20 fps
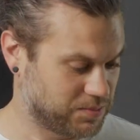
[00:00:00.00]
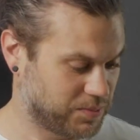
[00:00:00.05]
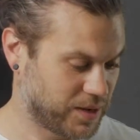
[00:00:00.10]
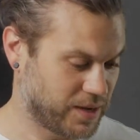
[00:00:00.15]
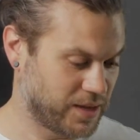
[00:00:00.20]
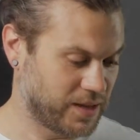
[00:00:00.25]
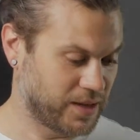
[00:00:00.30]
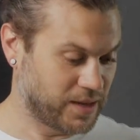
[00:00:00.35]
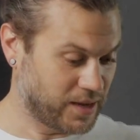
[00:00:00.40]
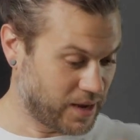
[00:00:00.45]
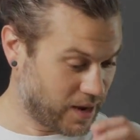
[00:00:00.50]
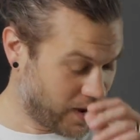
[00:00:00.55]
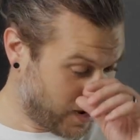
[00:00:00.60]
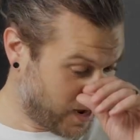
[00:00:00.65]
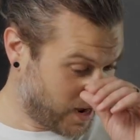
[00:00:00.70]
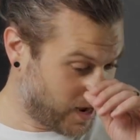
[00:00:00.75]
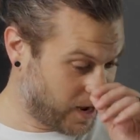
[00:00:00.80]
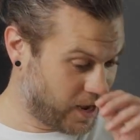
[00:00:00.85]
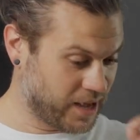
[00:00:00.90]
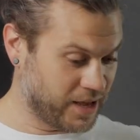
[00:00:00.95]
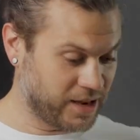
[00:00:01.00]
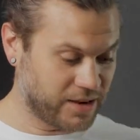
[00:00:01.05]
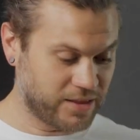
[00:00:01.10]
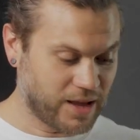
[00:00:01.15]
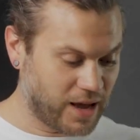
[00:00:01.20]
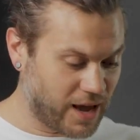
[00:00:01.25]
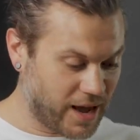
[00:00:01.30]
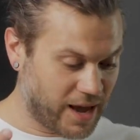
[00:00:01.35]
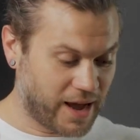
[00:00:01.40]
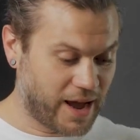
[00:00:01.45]
But
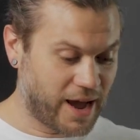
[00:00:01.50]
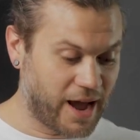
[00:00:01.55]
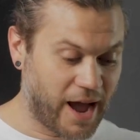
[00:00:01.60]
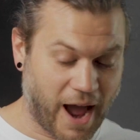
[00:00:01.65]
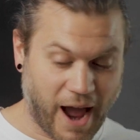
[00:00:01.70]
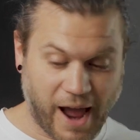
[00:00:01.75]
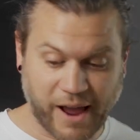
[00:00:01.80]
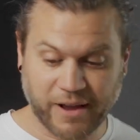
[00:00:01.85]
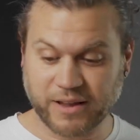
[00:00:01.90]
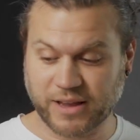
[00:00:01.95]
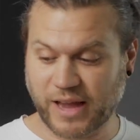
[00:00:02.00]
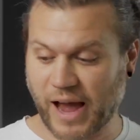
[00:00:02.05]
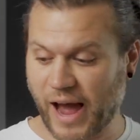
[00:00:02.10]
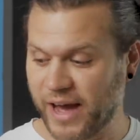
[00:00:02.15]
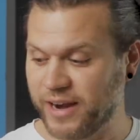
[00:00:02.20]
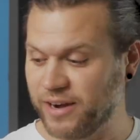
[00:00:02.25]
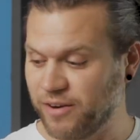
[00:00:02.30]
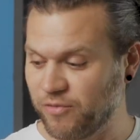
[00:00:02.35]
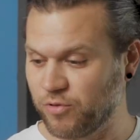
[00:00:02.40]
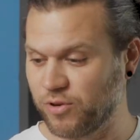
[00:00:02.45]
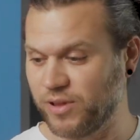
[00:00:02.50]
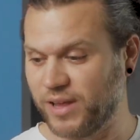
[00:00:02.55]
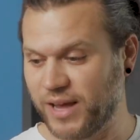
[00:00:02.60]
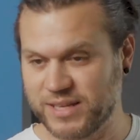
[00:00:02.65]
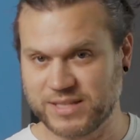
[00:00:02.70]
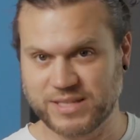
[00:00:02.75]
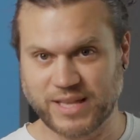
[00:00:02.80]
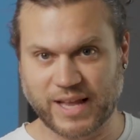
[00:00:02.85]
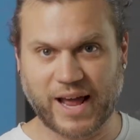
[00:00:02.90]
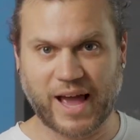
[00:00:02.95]
I kind of
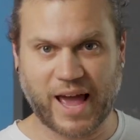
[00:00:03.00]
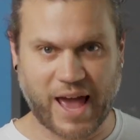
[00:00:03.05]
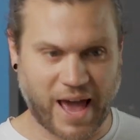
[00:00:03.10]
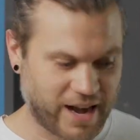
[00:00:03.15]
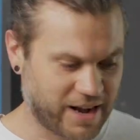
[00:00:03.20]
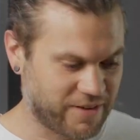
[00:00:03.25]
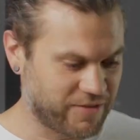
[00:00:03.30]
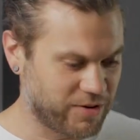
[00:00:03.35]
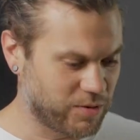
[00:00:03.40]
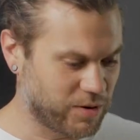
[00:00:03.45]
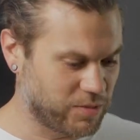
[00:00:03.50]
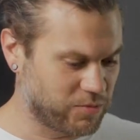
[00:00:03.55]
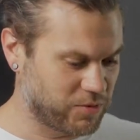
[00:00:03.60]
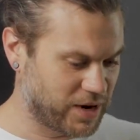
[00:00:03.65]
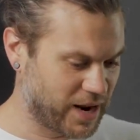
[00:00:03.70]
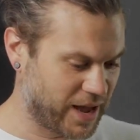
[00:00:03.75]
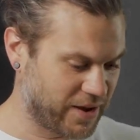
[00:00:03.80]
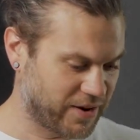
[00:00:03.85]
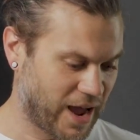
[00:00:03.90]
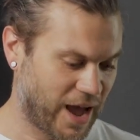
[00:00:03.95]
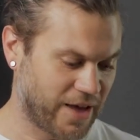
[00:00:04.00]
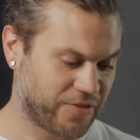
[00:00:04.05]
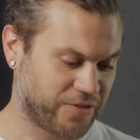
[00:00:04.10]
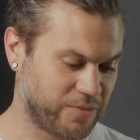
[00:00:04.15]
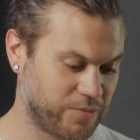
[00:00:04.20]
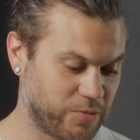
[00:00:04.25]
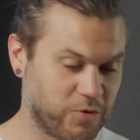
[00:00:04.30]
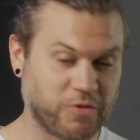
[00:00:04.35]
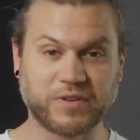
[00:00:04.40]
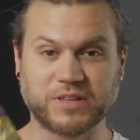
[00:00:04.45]
realized that I had everyone when I got
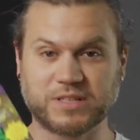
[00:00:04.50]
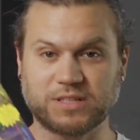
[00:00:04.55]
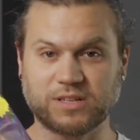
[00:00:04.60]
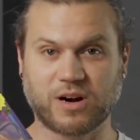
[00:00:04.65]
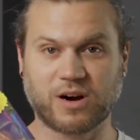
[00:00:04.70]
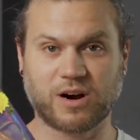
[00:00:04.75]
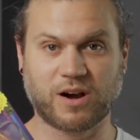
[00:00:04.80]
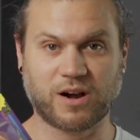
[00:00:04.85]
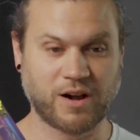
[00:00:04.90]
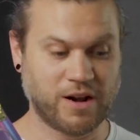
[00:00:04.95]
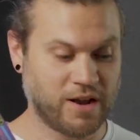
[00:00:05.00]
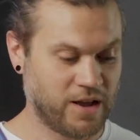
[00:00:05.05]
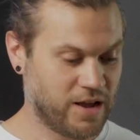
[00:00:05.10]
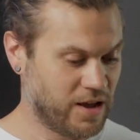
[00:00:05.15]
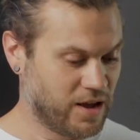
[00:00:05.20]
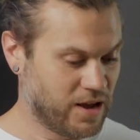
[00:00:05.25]
the movie star